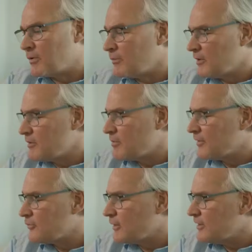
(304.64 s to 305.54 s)
Probably the
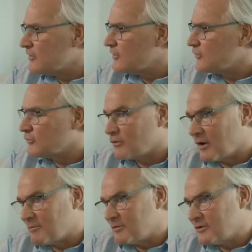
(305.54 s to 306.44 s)
best way to
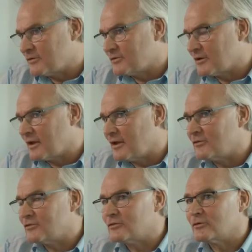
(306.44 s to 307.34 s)
describe this
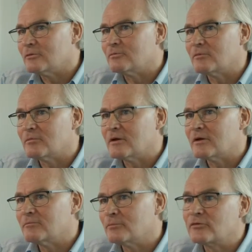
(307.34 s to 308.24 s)
is to
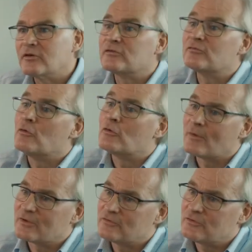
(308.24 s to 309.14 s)
um, put it as four
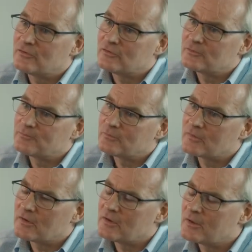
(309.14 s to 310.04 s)
questions.
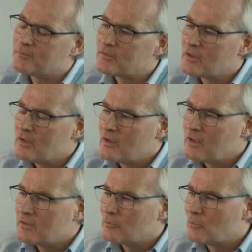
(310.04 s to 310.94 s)
Um,
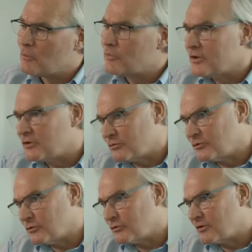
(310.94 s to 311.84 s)
well, one thing's for
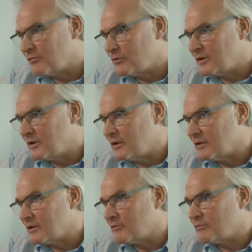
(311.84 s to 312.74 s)
sure, if we,
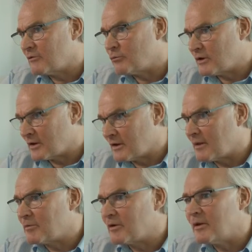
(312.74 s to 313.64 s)
if, if we
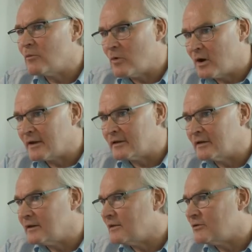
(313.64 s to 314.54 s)
collaborate
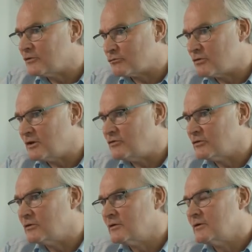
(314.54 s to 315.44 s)
widely in this
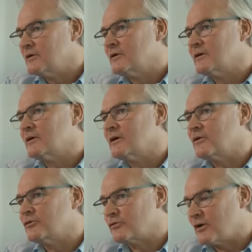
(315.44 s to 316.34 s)
region uh,
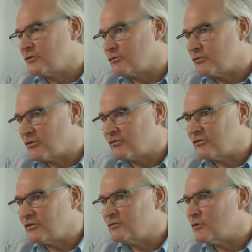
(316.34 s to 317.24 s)
and try to address
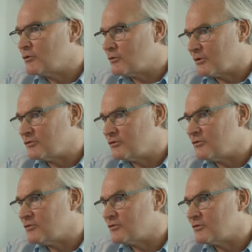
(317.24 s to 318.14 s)
these four
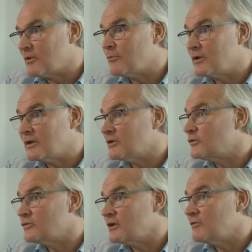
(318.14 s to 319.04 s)
questions, then we can
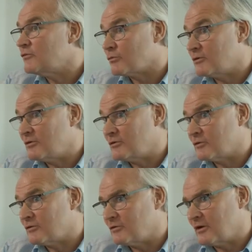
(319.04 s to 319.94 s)
achieve
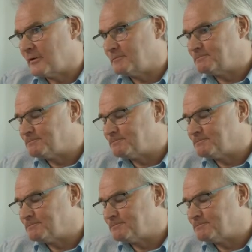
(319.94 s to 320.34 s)
2038.